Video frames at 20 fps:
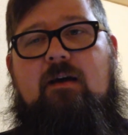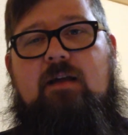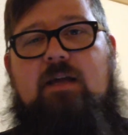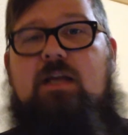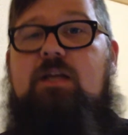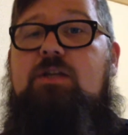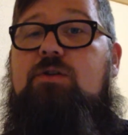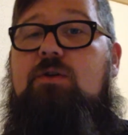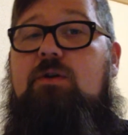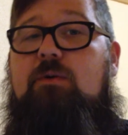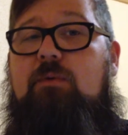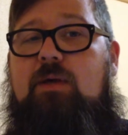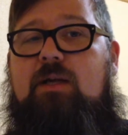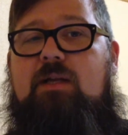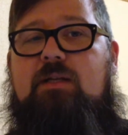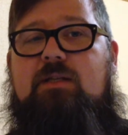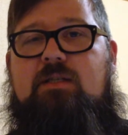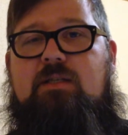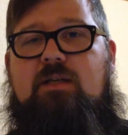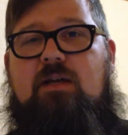history we
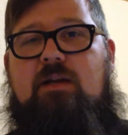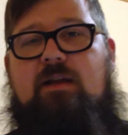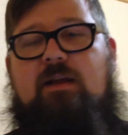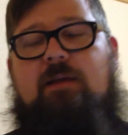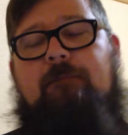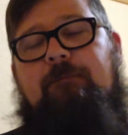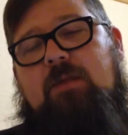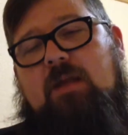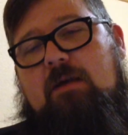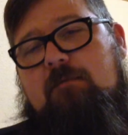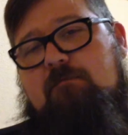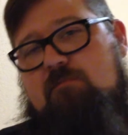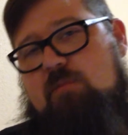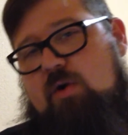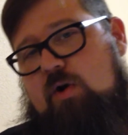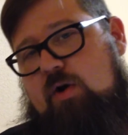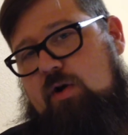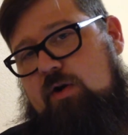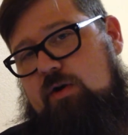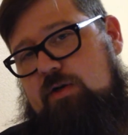can study
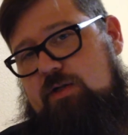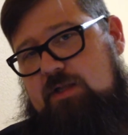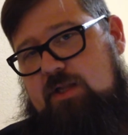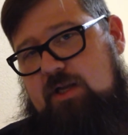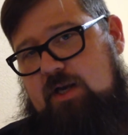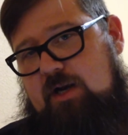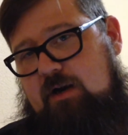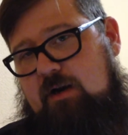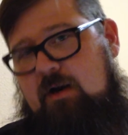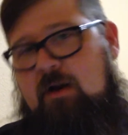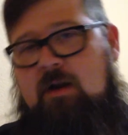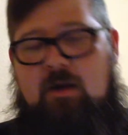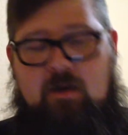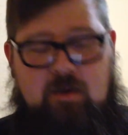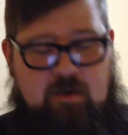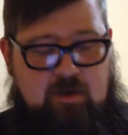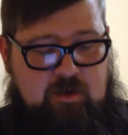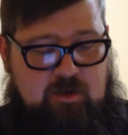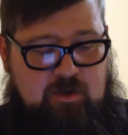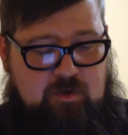emerged there
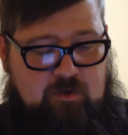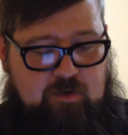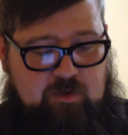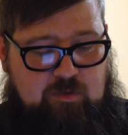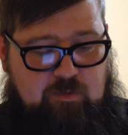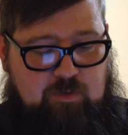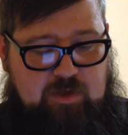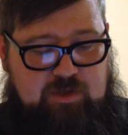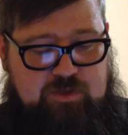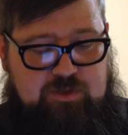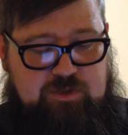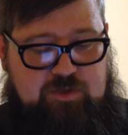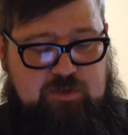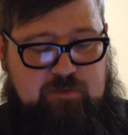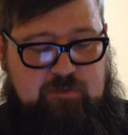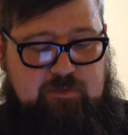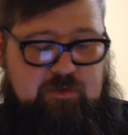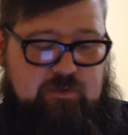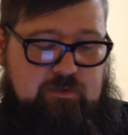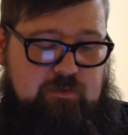in
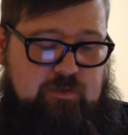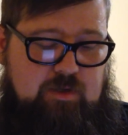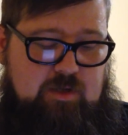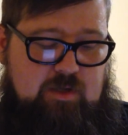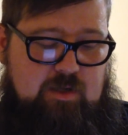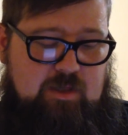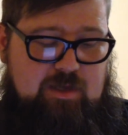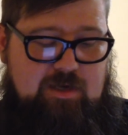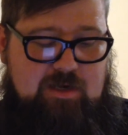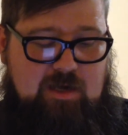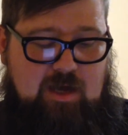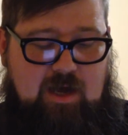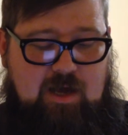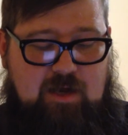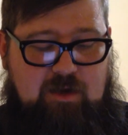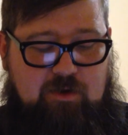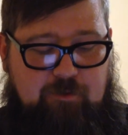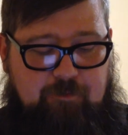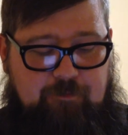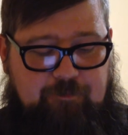relationship to the
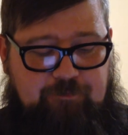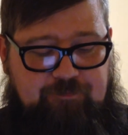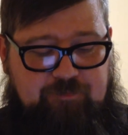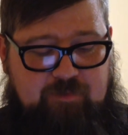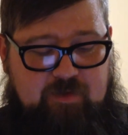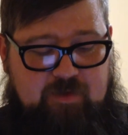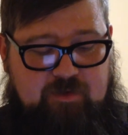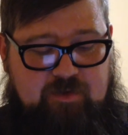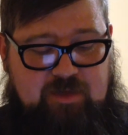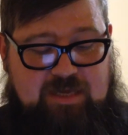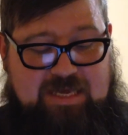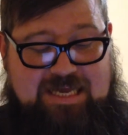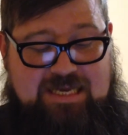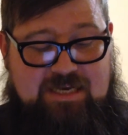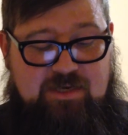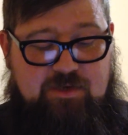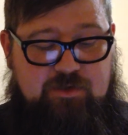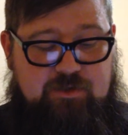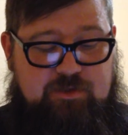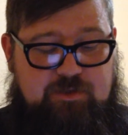Nile. The
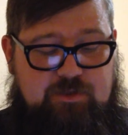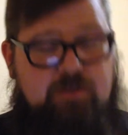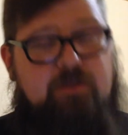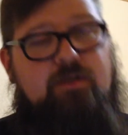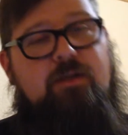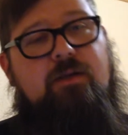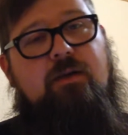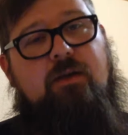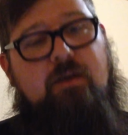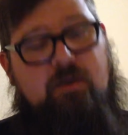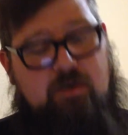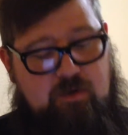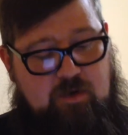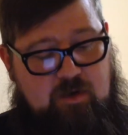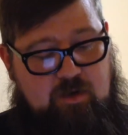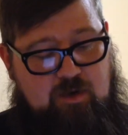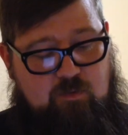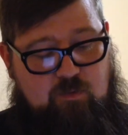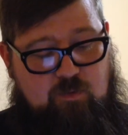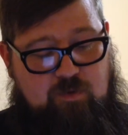Indus
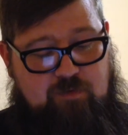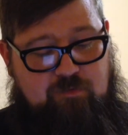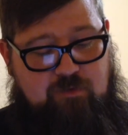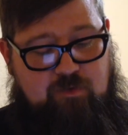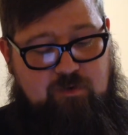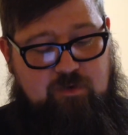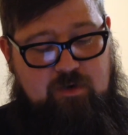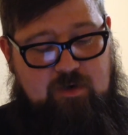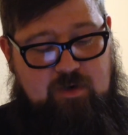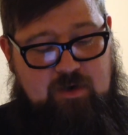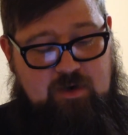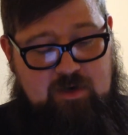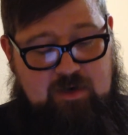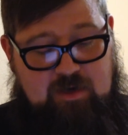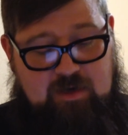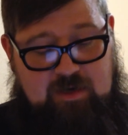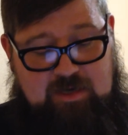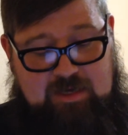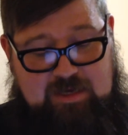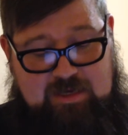River
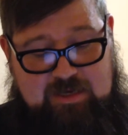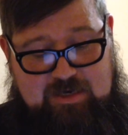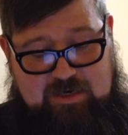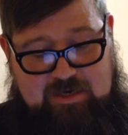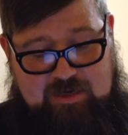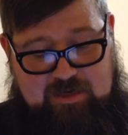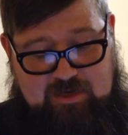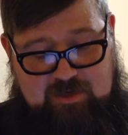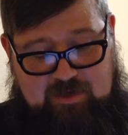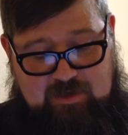in